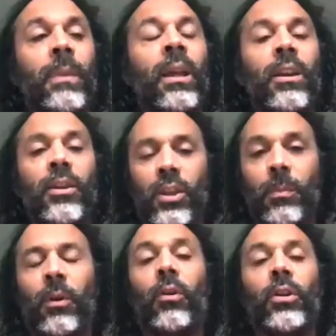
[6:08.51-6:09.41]

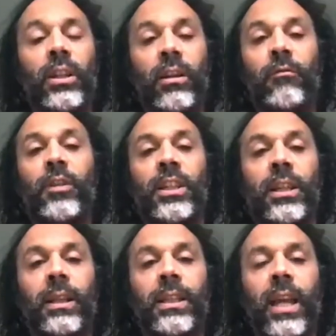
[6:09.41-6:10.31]
supporting and
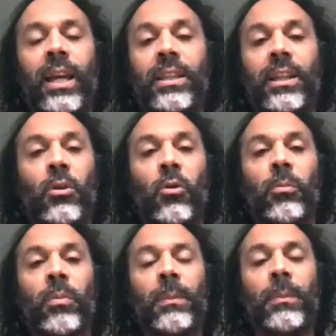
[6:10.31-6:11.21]
facilitating young
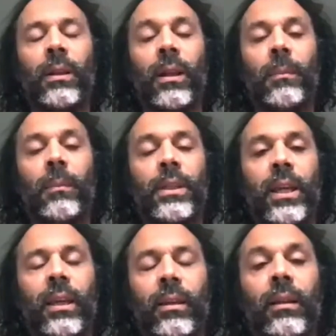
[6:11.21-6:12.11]
people at a
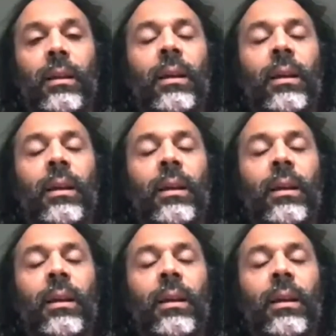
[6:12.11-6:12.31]
particular